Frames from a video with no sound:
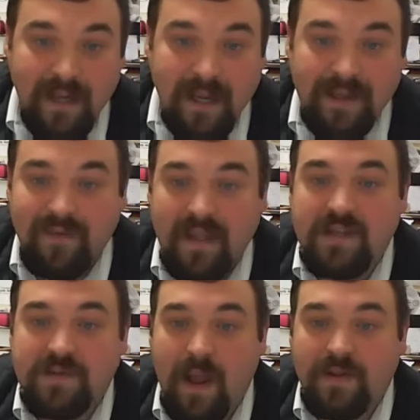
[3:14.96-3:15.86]
Event
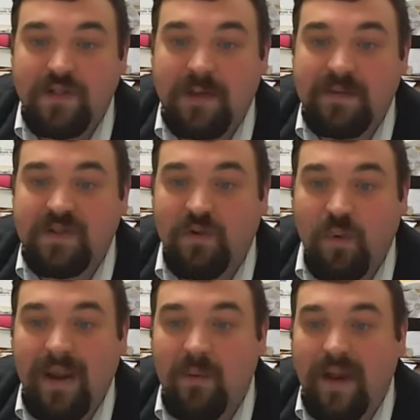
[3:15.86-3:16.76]
sponsorship is a
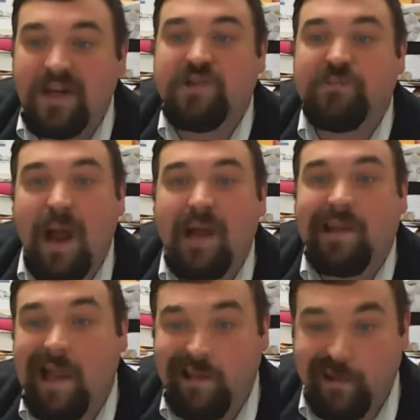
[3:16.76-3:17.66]
great way to
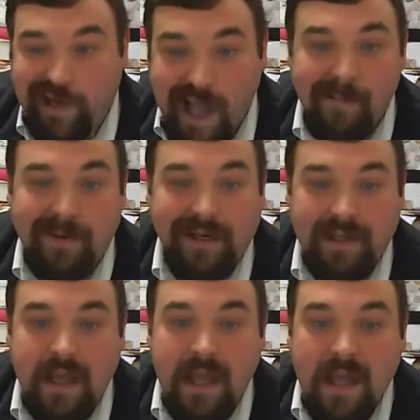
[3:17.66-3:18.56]
spotlight your company.
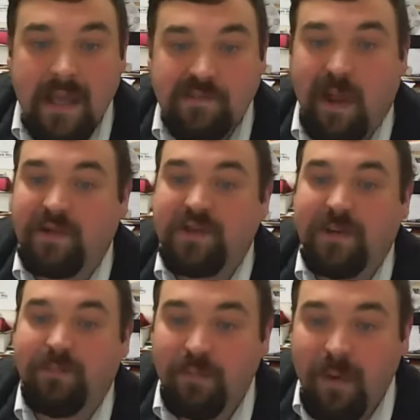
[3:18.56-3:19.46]

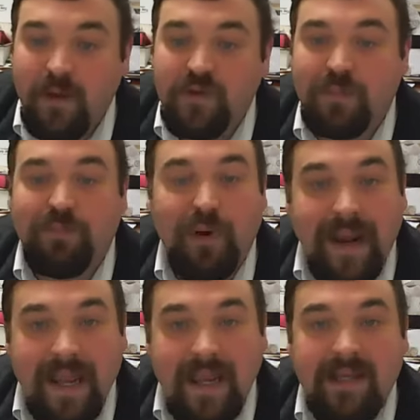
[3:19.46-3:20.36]
Sponsorship promotes your
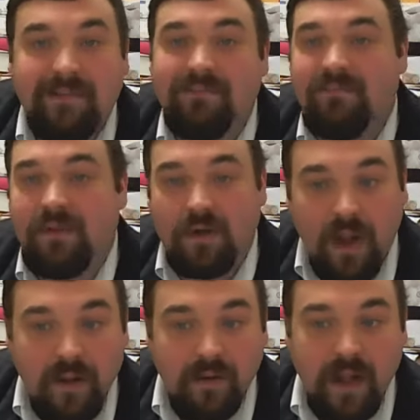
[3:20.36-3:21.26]
brand, your
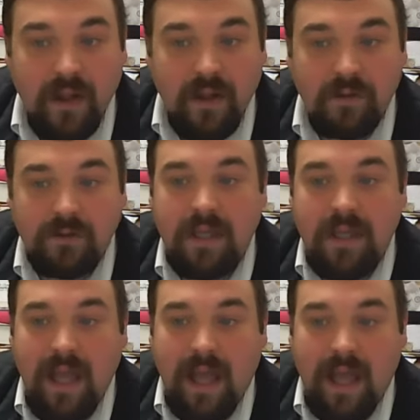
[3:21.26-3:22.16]
logo,
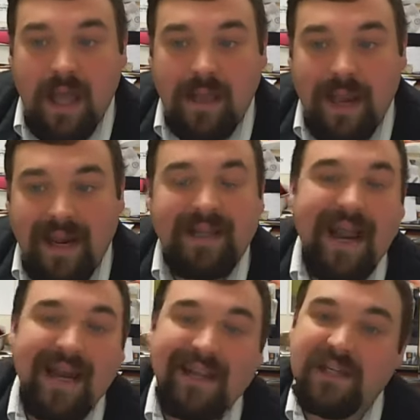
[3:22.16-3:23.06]
and it
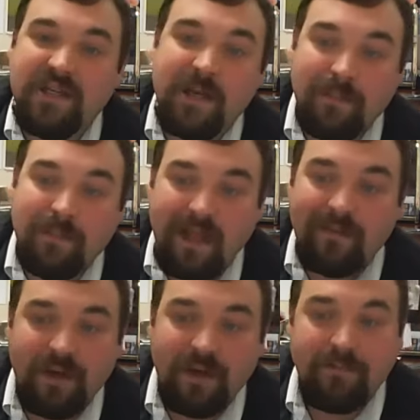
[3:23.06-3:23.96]
kind of gets you
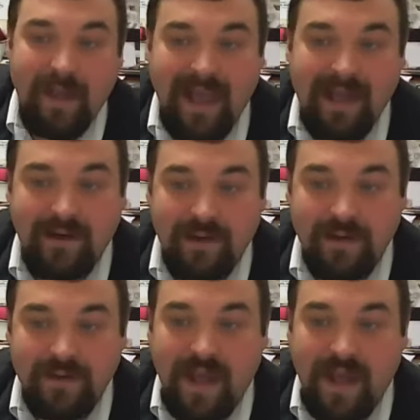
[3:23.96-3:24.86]
above your
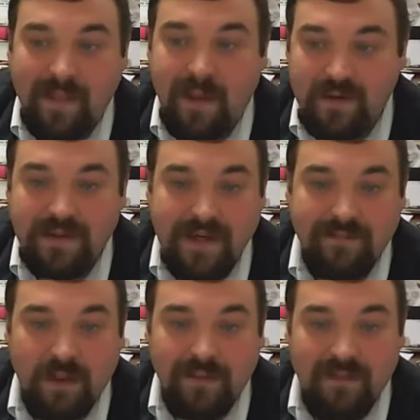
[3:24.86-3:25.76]
competitors at those
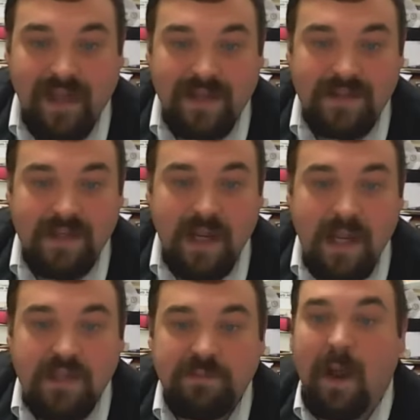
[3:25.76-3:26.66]
different events.
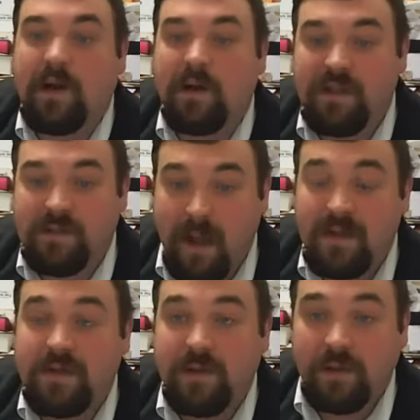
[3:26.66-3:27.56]

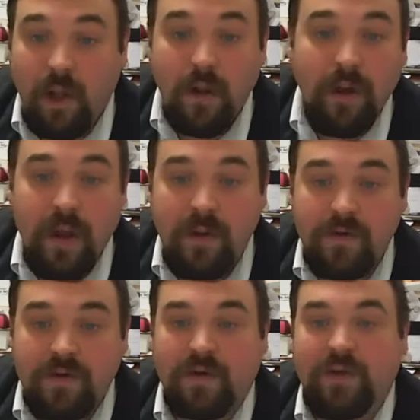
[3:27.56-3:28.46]
Sponsor
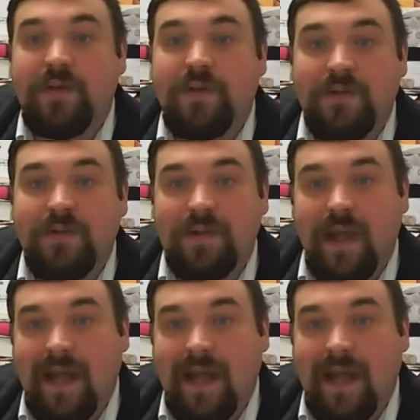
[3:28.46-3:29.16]
logos are used